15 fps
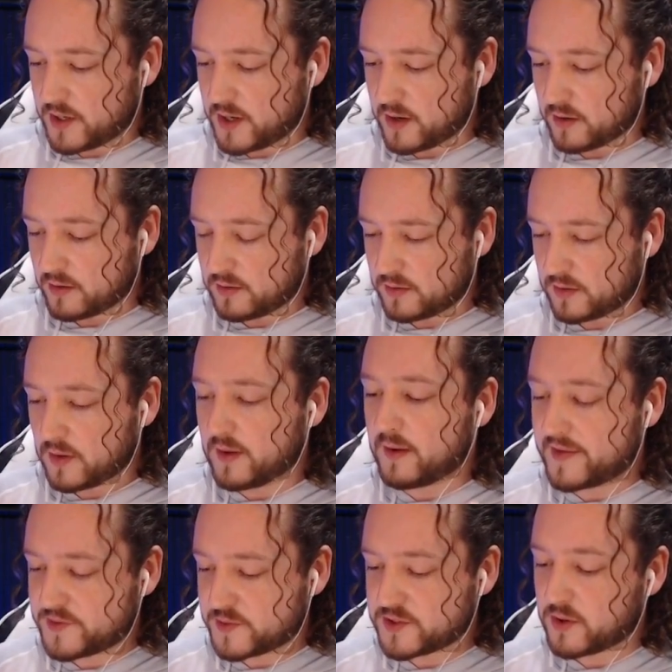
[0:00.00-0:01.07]
here? Oh,
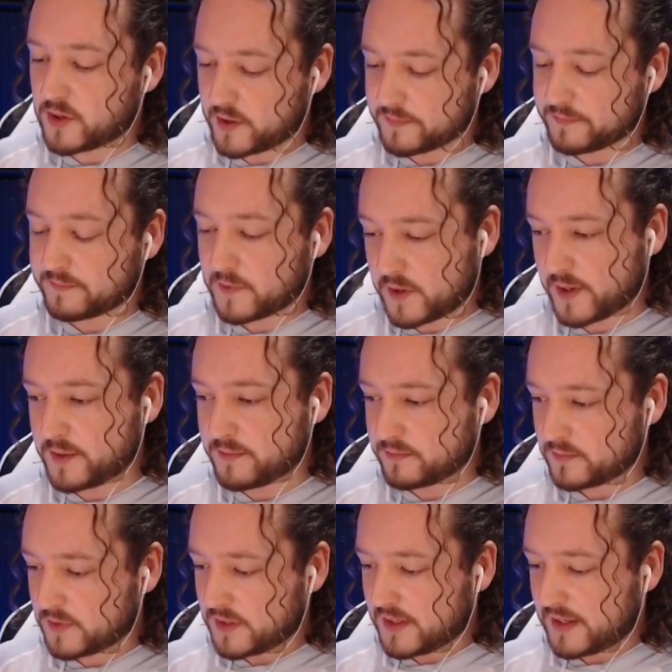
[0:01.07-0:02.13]
that's what's going on. Alright.
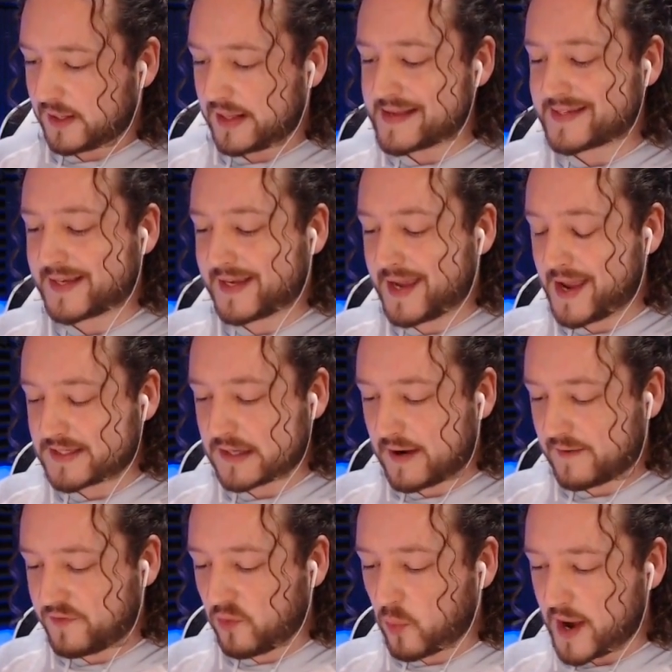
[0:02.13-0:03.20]
Classic case
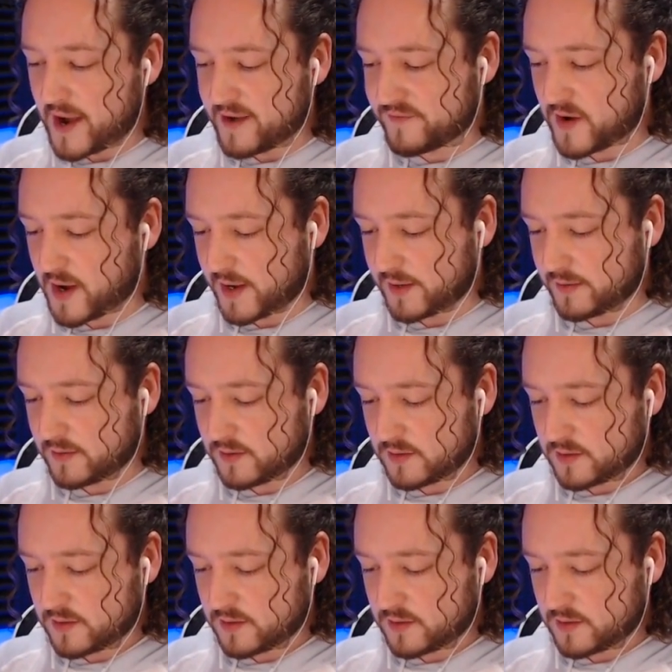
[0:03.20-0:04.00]
of the Wi-Fi.